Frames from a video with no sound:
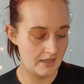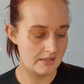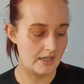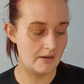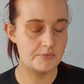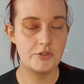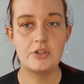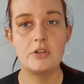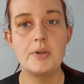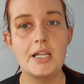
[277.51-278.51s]
Now I'm just
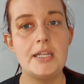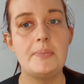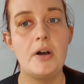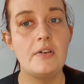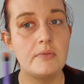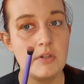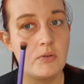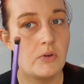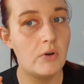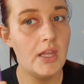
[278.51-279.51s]
going to quickly nip off. I'm going to
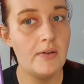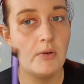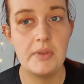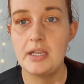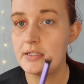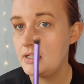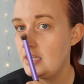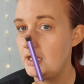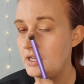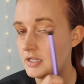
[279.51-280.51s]
clear up this,
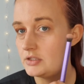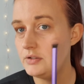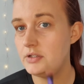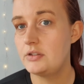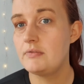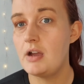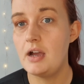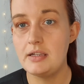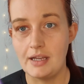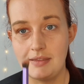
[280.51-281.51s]
do the other
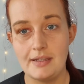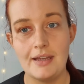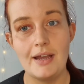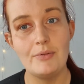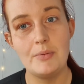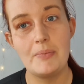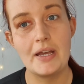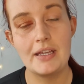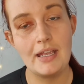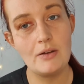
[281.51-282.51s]
eye, and then I will be
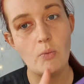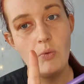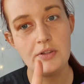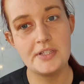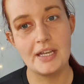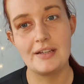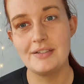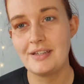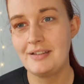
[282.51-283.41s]
back in 1 second.